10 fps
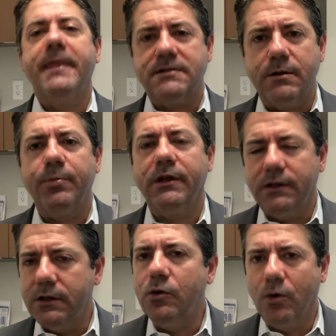It's
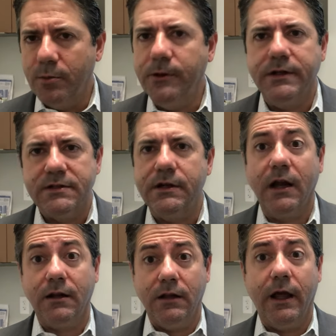completely normal. It's
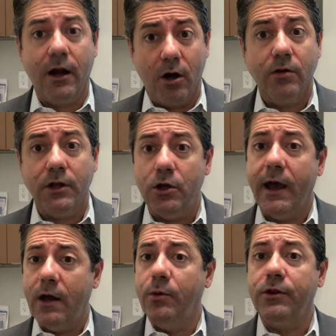not glare that you
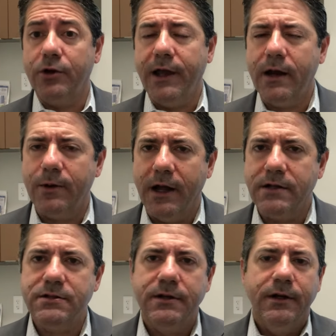had with your
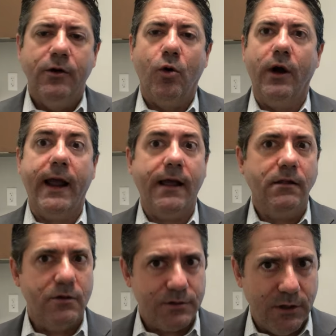cataracts or
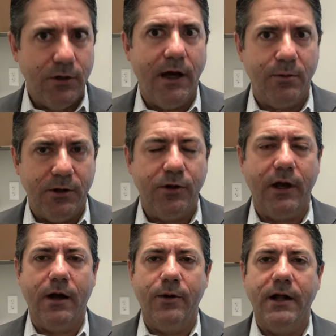halos that you had with your
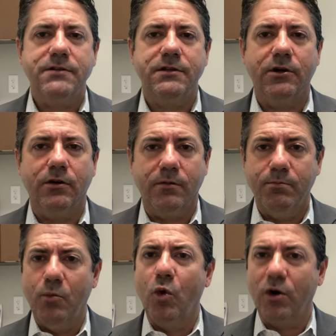cataracts that are
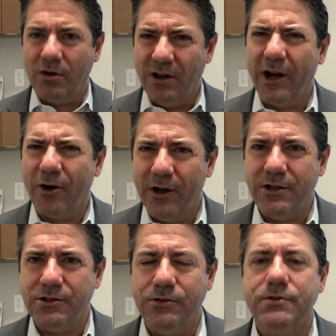more glare
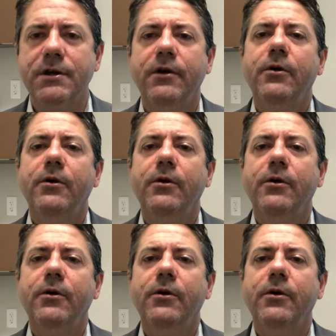issues.